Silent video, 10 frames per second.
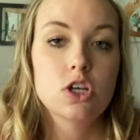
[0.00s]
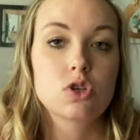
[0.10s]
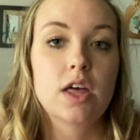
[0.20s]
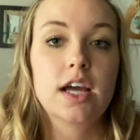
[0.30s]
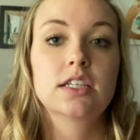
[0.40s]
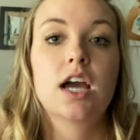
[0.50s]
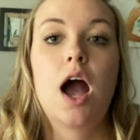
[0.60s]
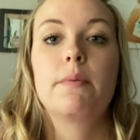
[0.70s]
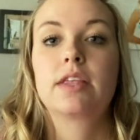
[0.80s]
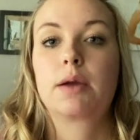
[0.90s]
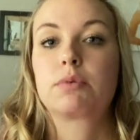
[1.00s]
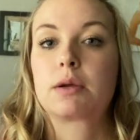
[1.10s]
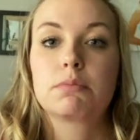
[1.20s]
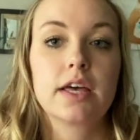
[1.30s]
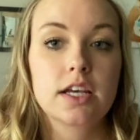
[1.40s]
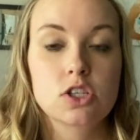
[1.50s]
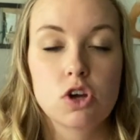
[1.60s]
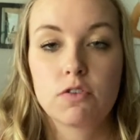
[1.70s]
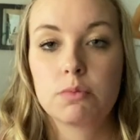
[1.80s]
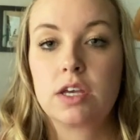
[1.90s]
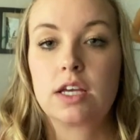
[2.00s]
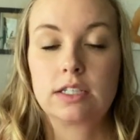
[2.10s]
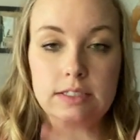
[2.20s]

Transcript: So they had to come and like bring blankets over me.